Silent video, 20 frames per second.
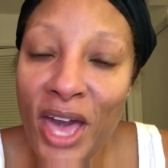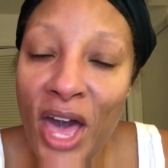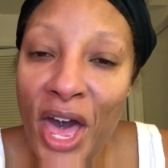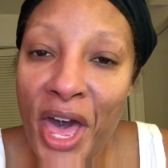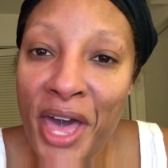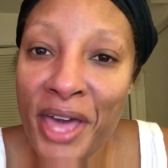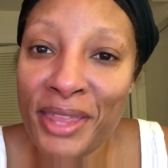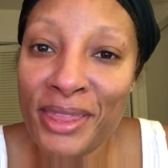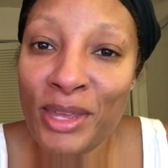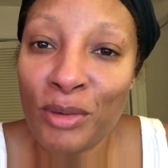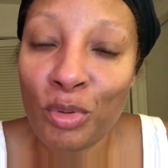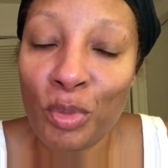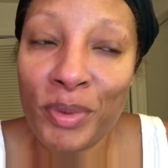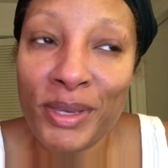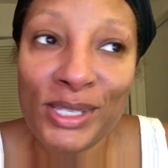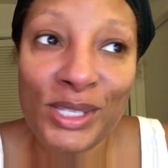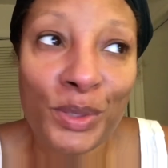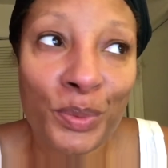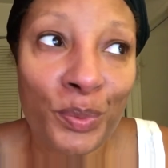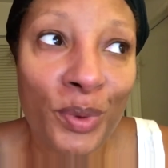uh, there will
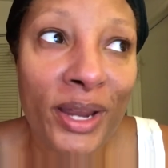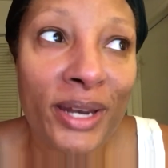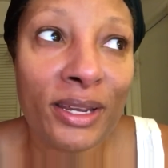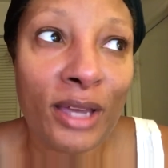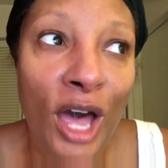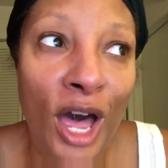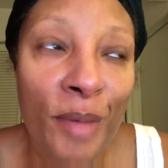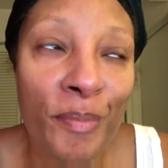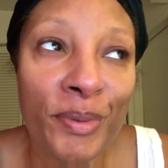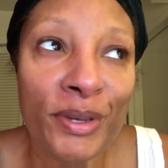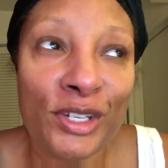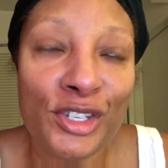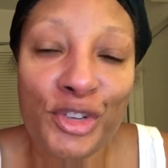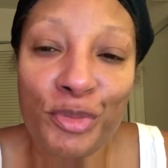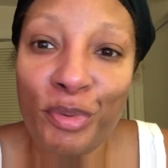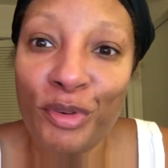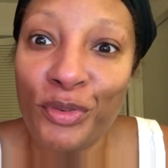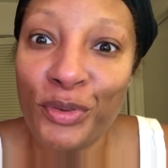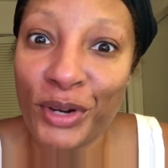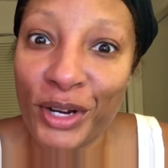be some red
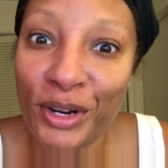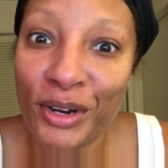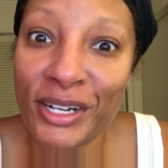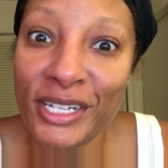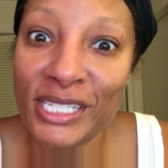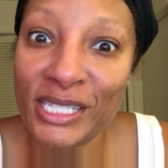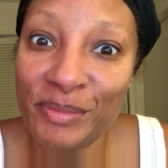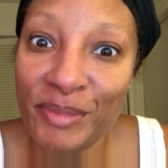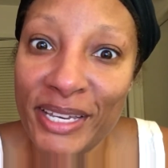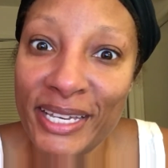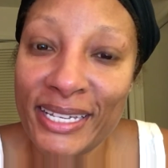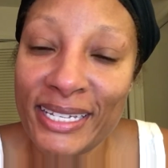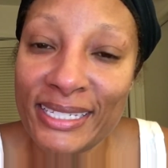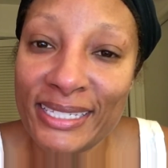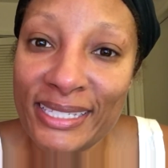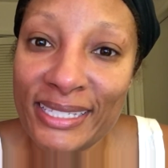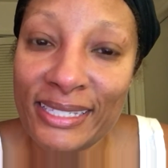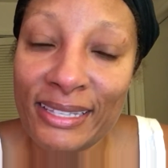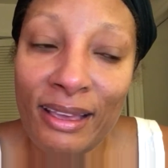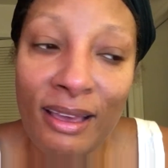cuppage before
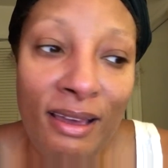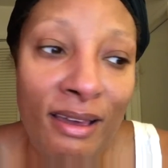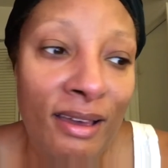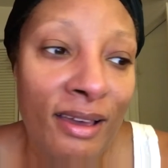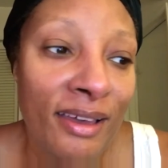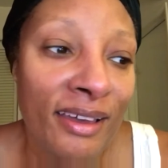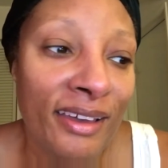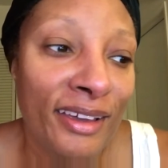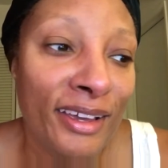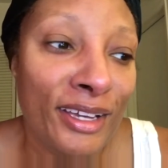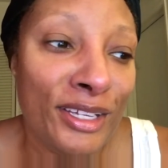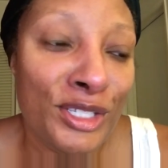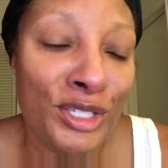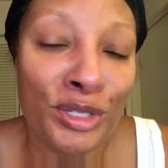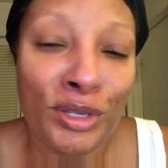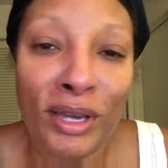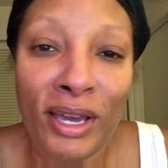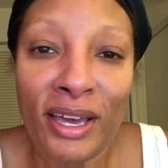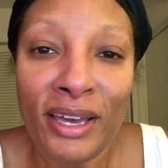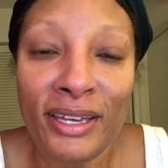Christmas. Cause
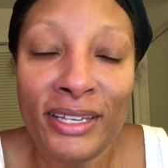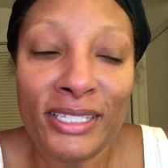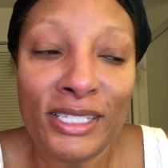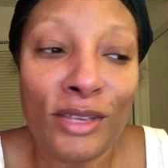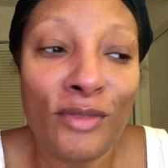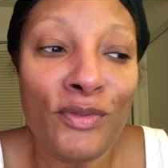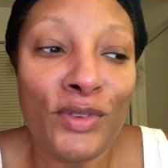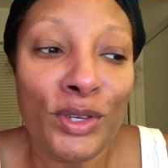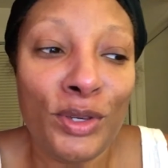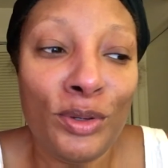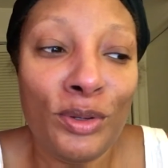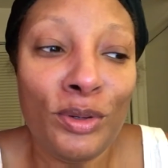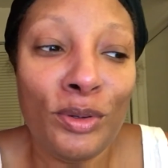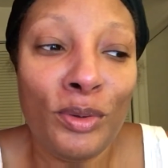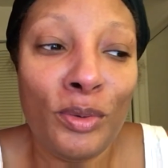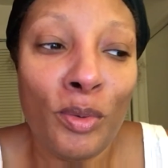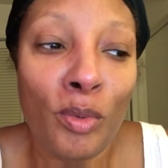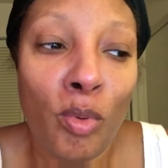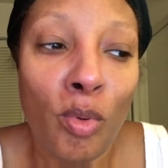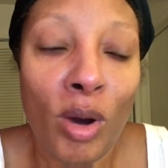you guys, if
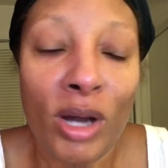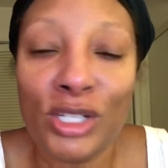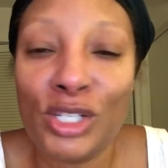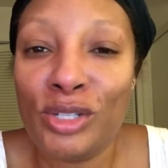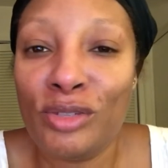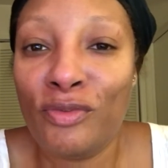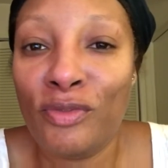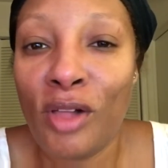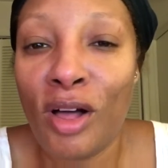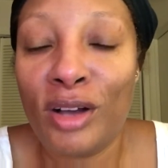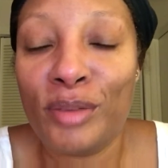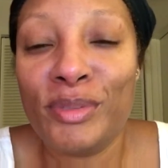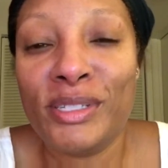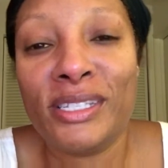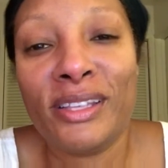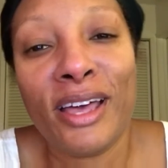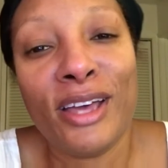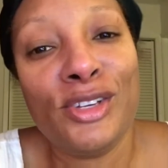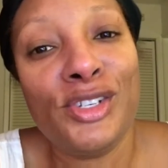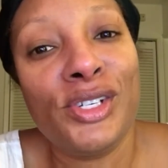you watched
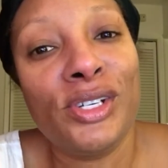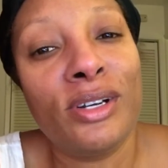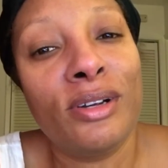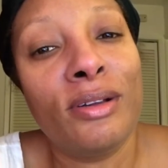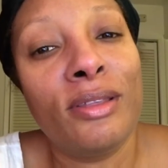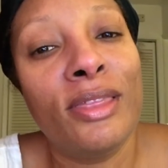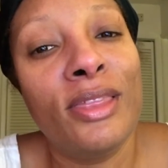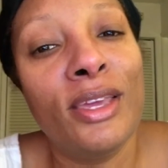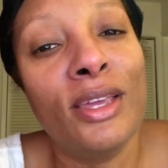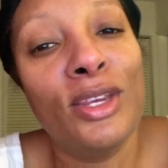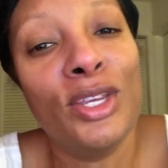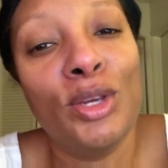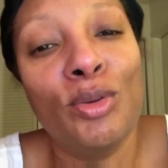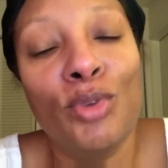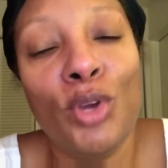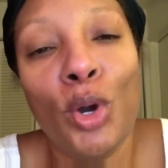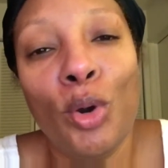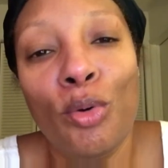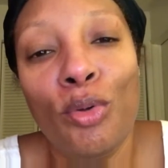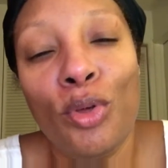Vlogmas last year, then you
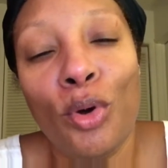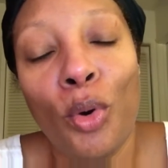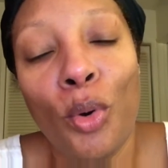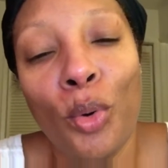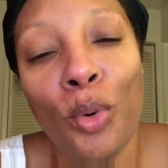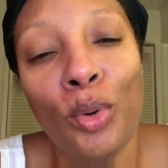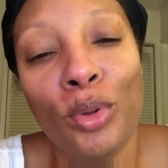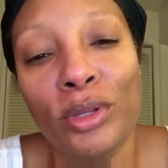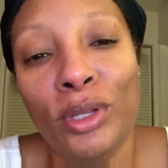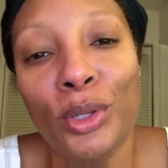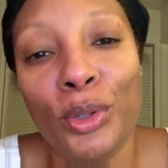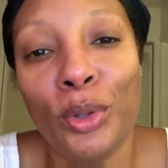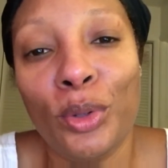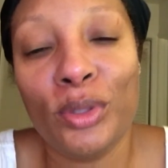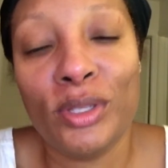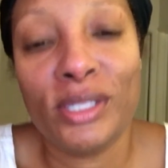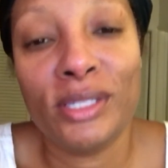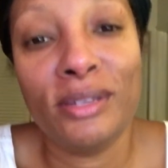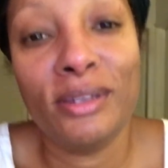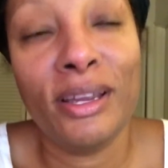know the whole
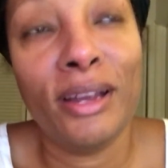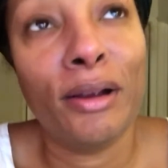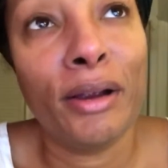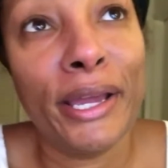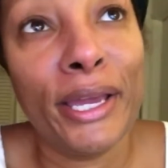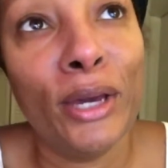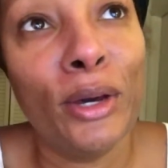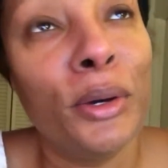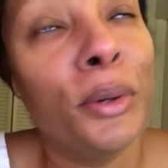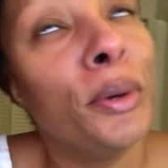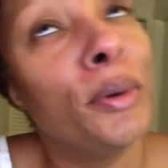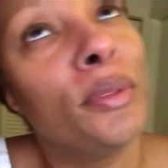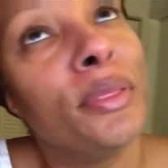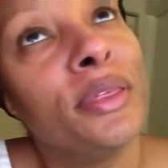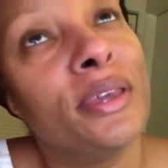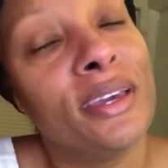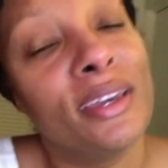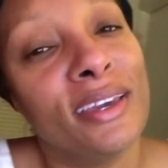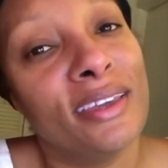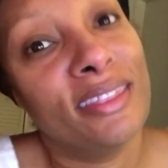little scenario
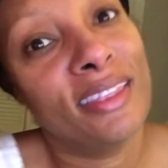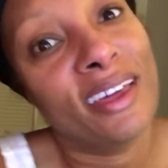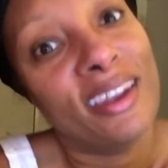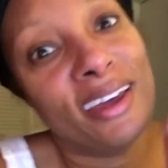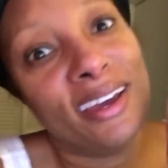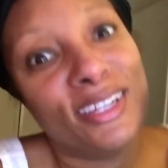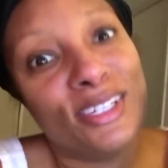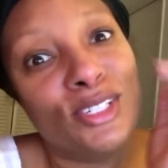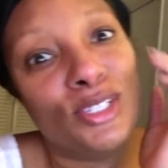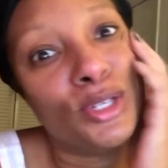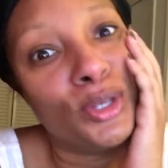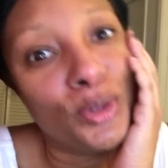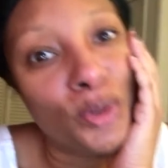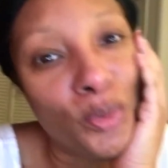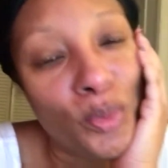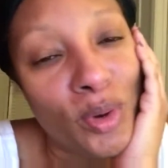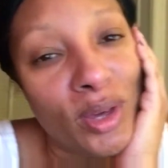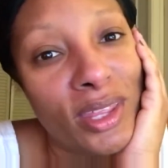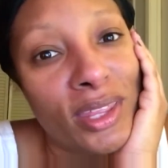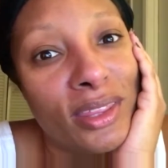thingy that I do
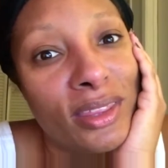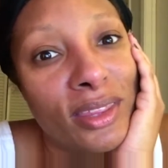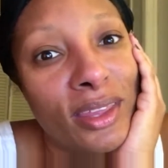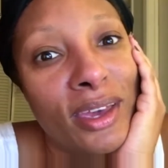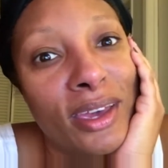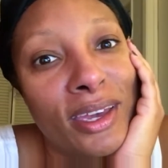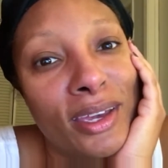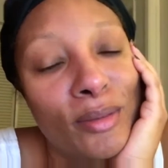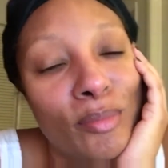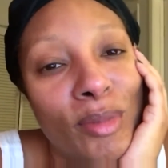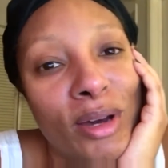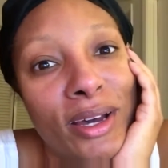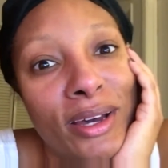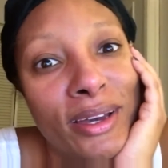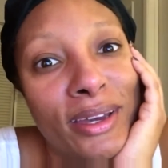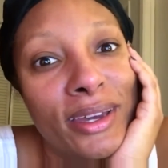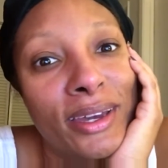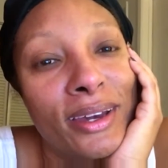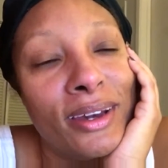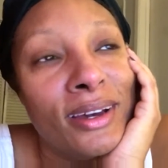with like
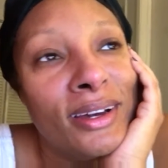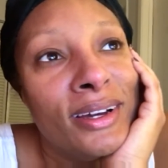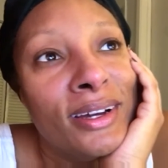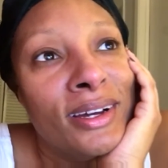my